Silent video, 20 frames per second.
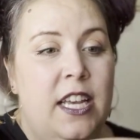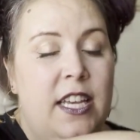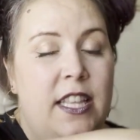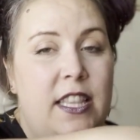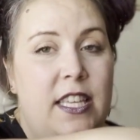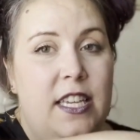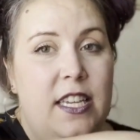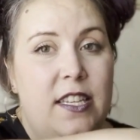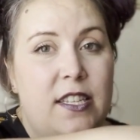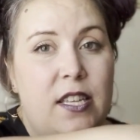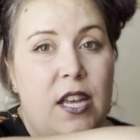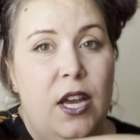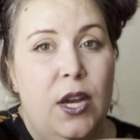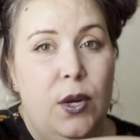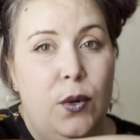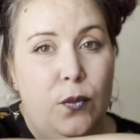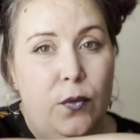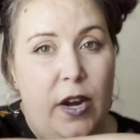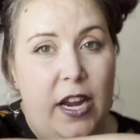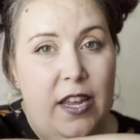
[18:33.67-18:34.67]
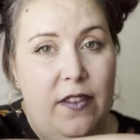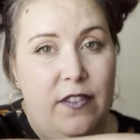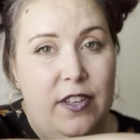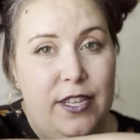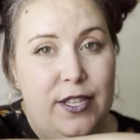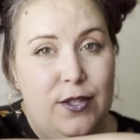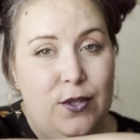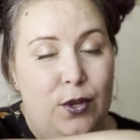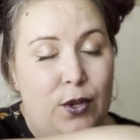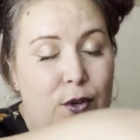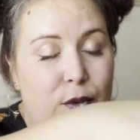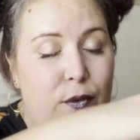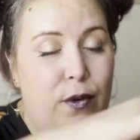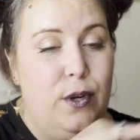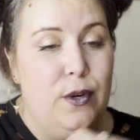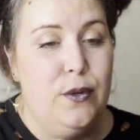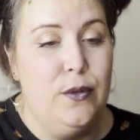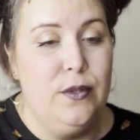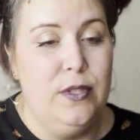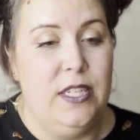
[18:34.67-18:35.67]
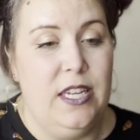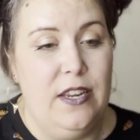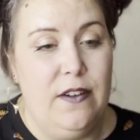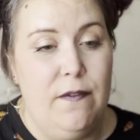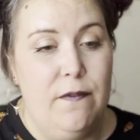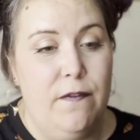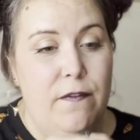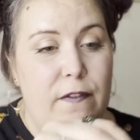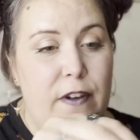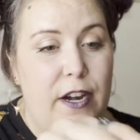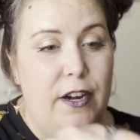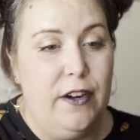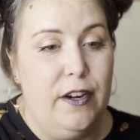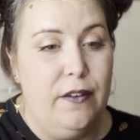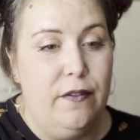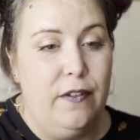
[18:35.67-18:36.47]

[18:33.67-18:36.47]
These ravens or crows can very,